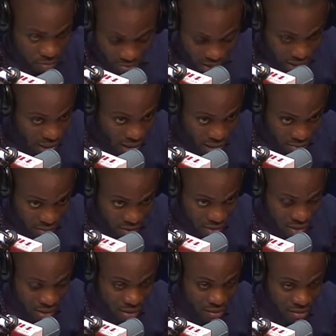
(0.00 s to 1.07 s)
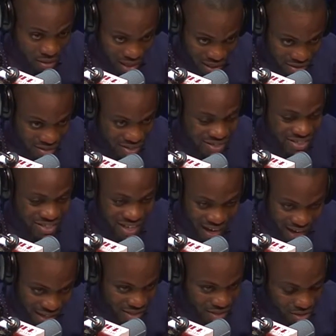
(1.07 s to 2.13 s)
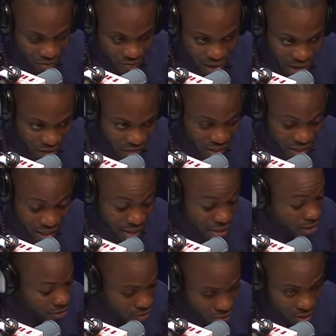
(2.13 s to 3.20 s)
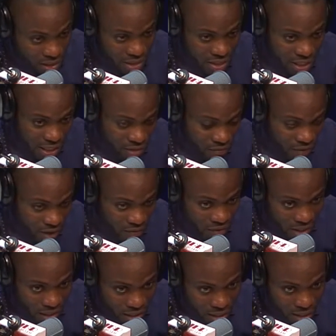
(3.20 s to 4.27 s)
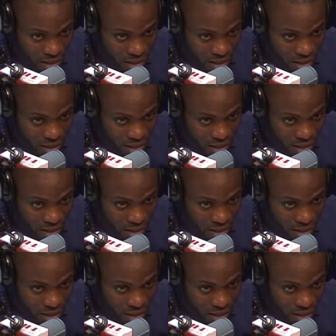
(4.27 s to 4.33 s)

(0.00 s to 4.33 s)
becomes that giant of Africa, not only giant of Africa,